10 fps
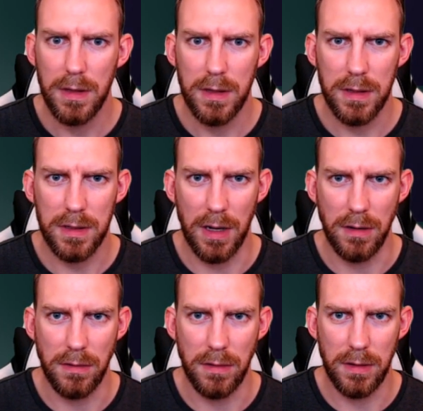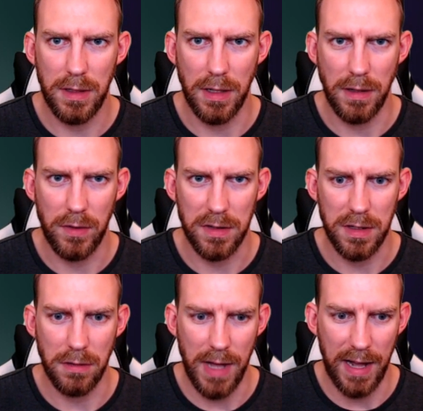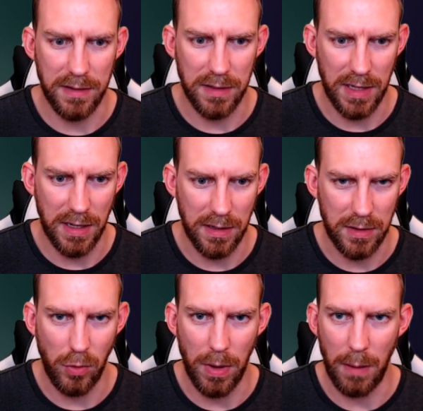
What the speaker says: So, you know, you've got to do that to get your toolbar